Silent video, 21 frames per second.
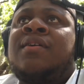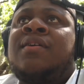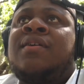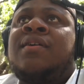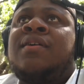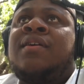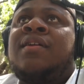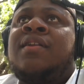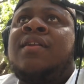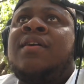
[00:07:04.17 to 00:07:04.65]

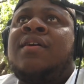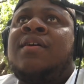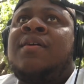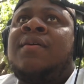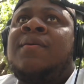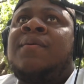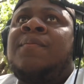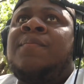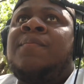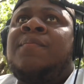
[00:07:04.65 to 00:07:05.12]

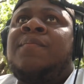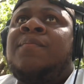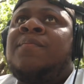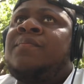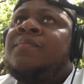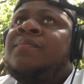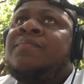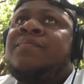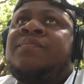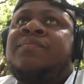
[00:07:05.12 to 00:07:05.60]
And
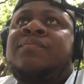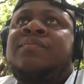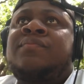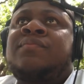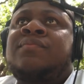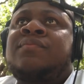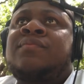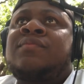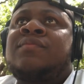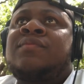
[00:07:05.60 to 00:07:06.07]

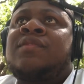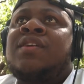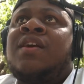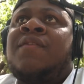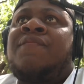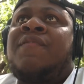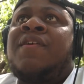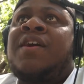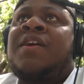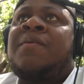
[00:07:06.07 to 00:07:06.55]

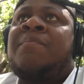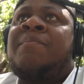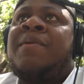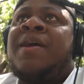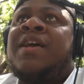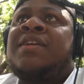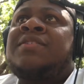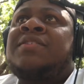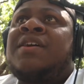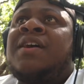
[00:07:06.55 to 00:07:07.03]
if I can
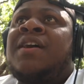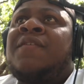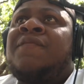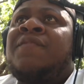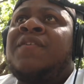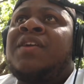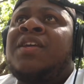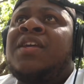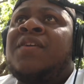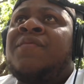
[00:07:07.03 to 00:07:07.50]
master how to
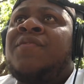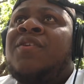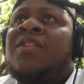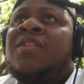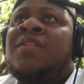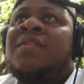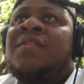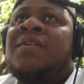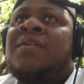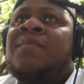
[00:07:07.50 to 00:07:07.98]
forgive
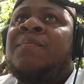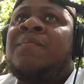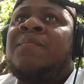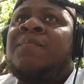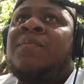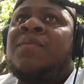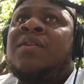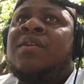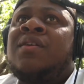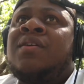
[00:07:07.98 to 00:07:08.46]
all of them,
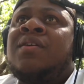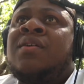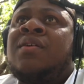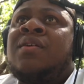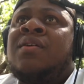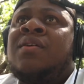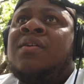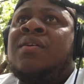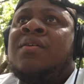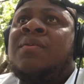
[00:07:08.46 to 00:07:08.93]

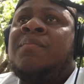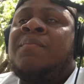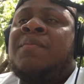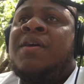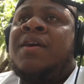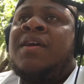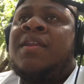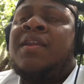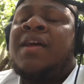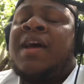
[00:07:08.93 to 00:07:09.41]

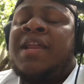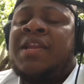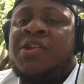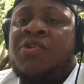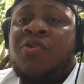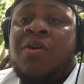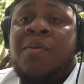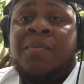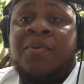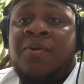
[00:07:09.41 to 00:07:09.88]
man, I
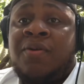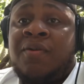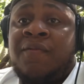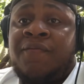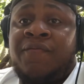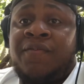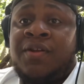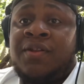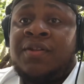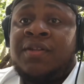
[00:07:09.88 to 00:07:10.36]
know I'm going to
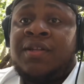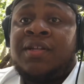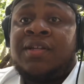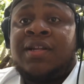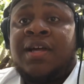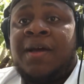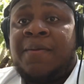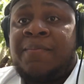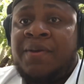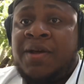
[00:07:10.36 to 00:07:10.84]
feel a
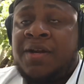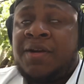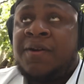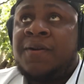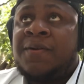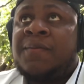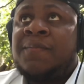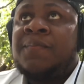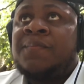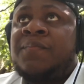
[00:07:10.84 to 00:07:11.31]
lot
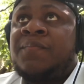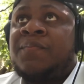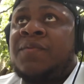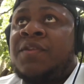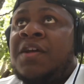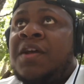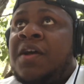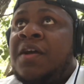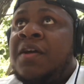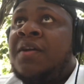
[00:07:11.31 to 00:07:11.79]
better.
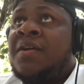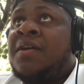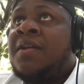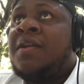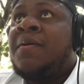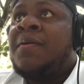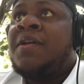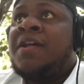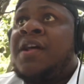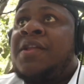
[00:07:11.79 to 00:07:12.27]
And
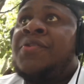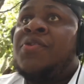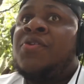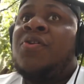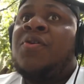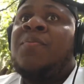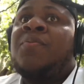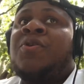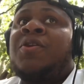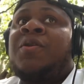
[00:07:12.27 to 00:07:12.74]
I know
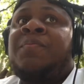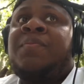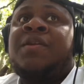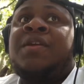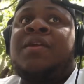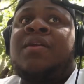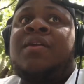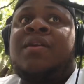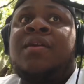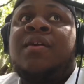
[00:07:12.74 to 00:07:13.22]
I'm going to
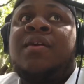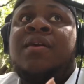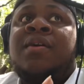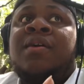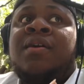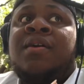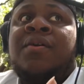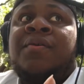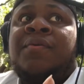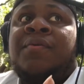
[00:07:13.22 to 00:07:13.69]
be
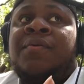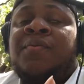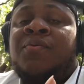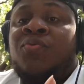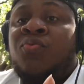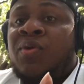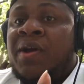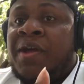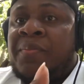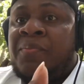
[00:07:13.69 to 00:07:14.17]

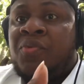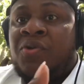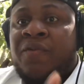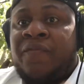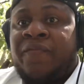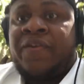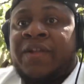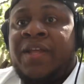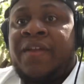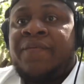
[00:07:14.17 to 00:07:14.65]
way more
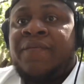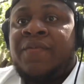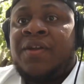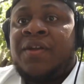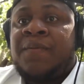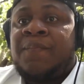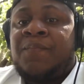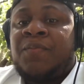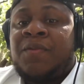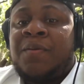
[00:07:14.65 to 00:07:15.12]

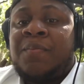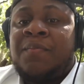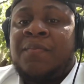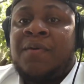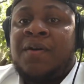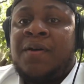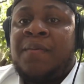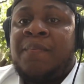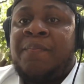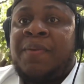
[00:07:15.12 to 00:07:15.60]
forgiving. I'm
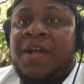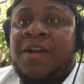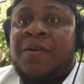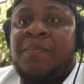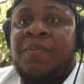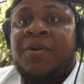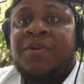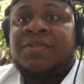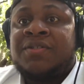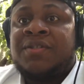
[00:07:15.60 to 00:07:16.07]
a better
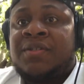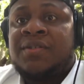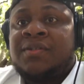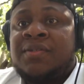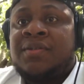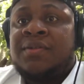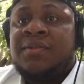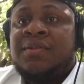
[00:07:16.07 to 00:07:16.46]
person.